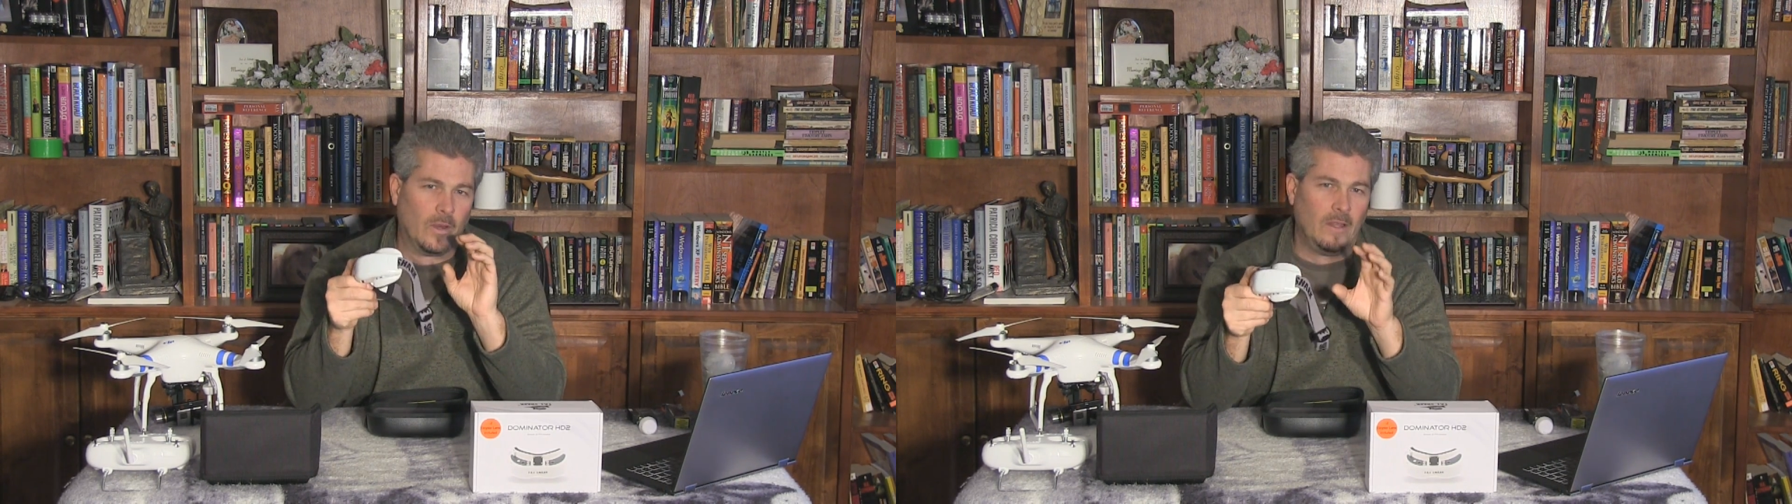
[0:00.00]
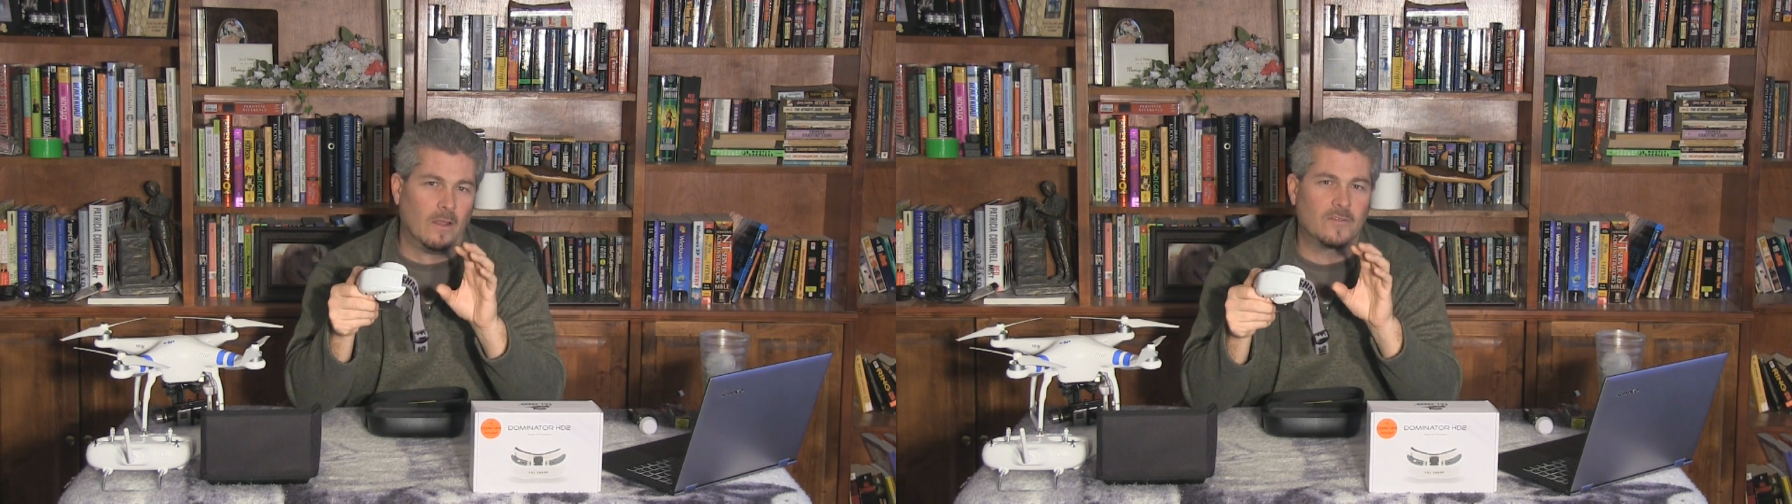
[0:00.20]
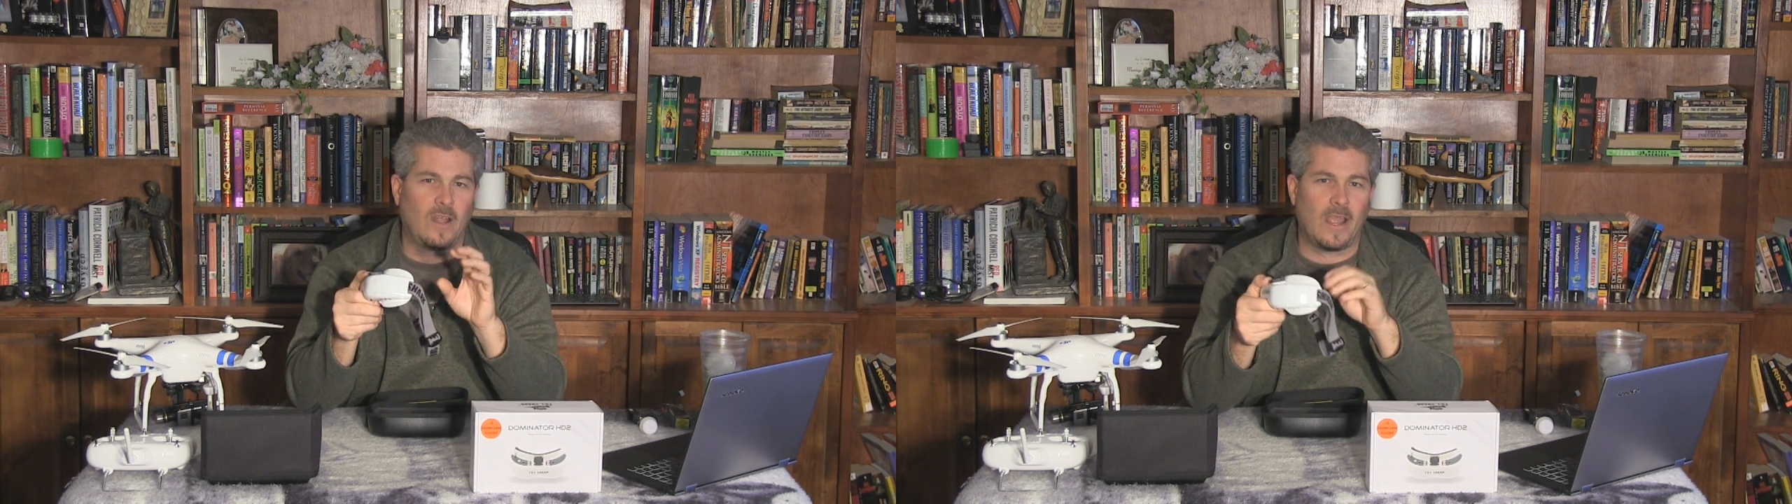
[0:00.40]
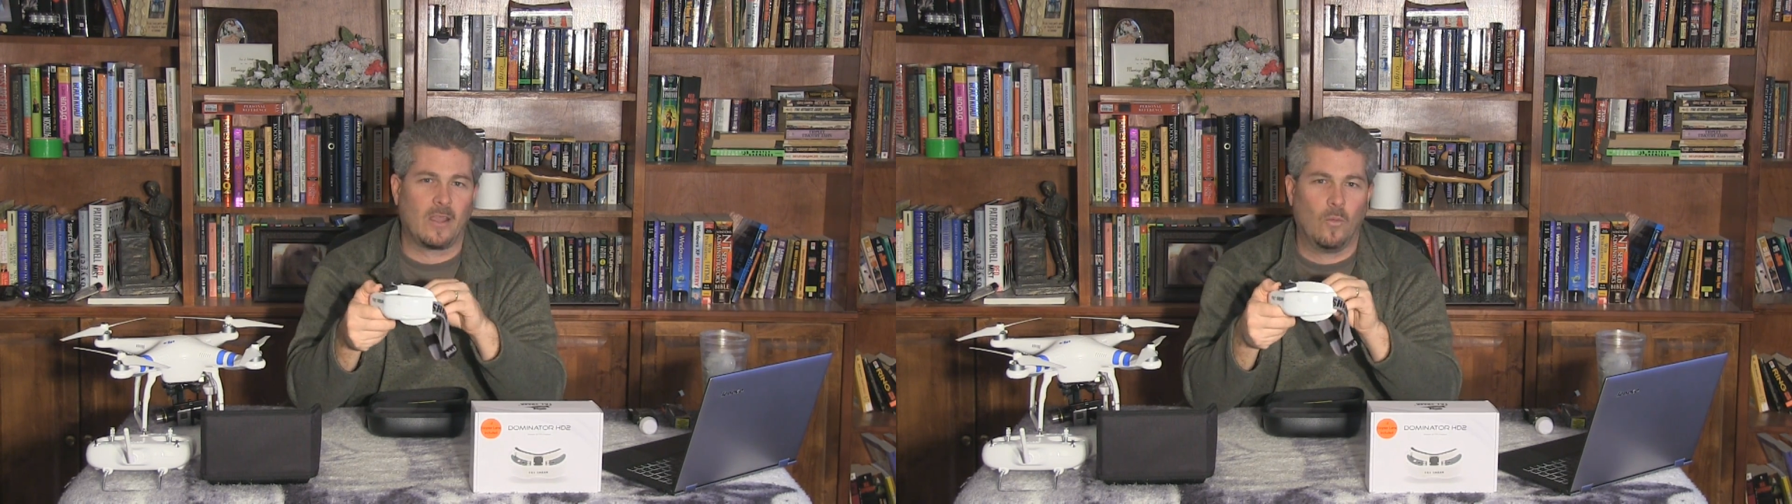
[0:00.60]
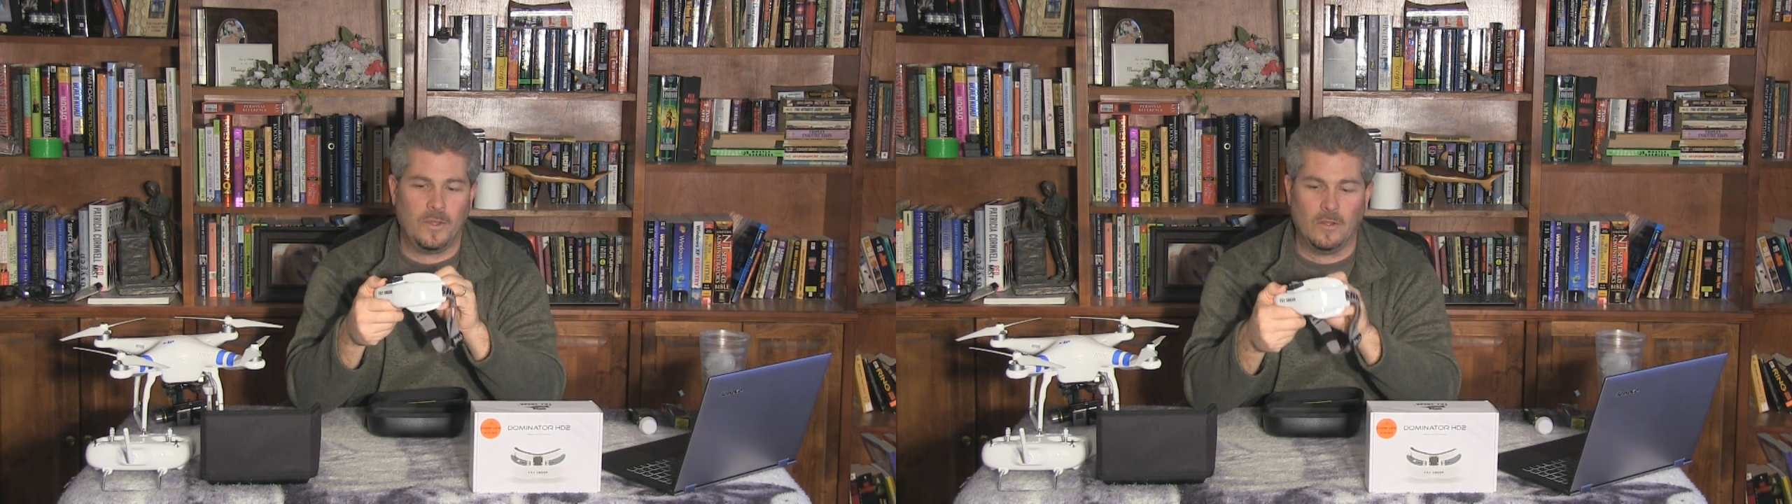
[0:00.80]
really looks
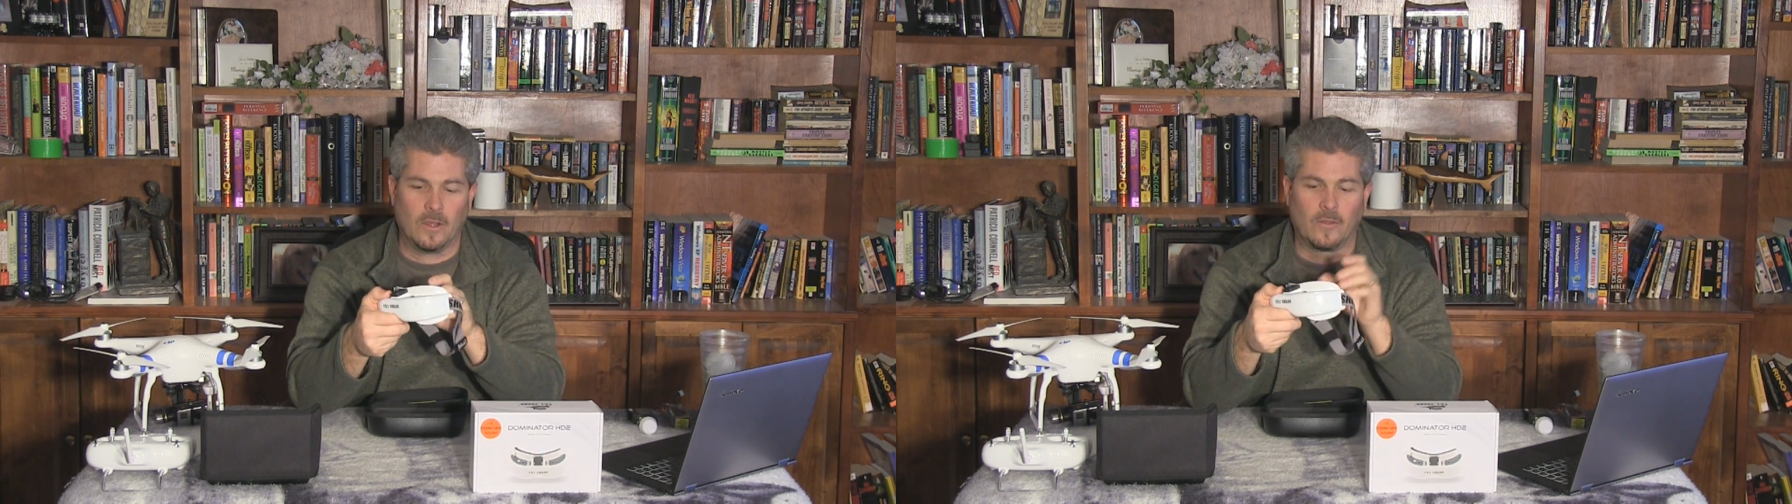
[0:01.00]
like when you